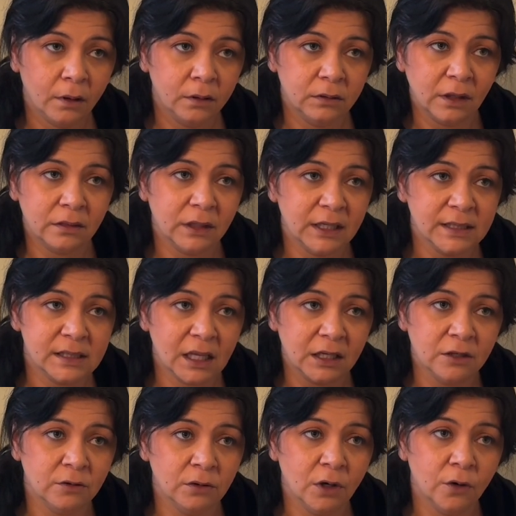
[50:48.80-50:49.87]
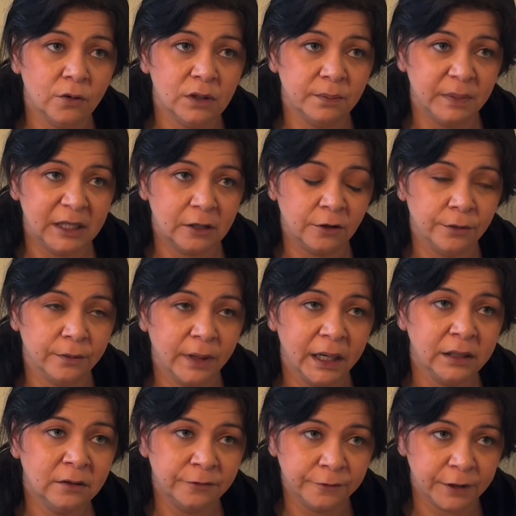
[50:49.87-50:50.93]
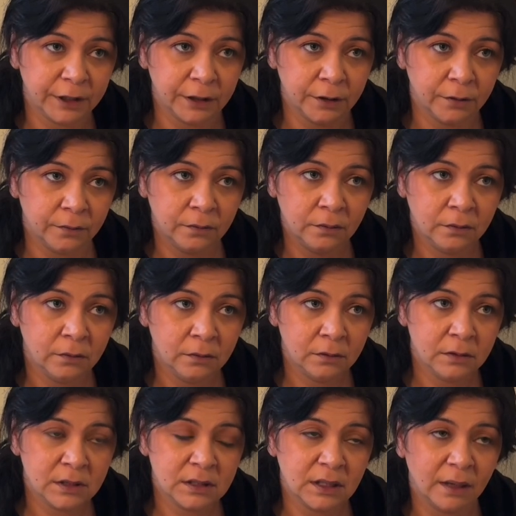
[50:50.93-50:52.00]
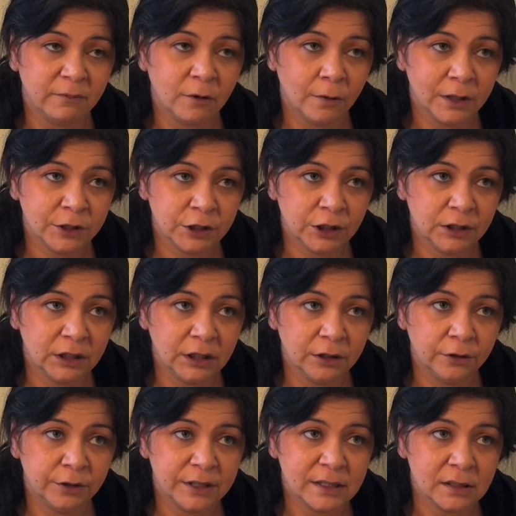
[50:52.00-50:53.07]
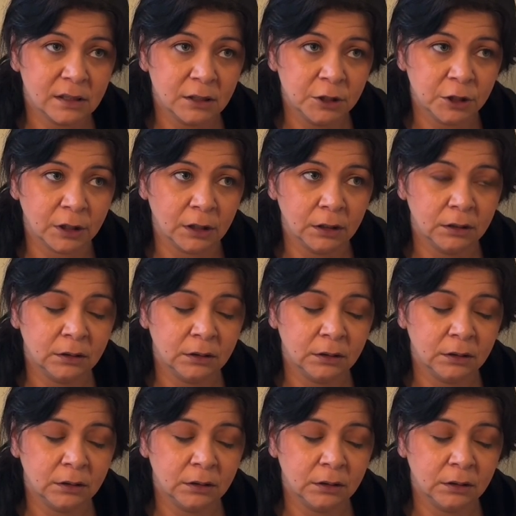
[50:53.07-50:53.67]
the things that you know to be correct for you. Stop questioning your decision.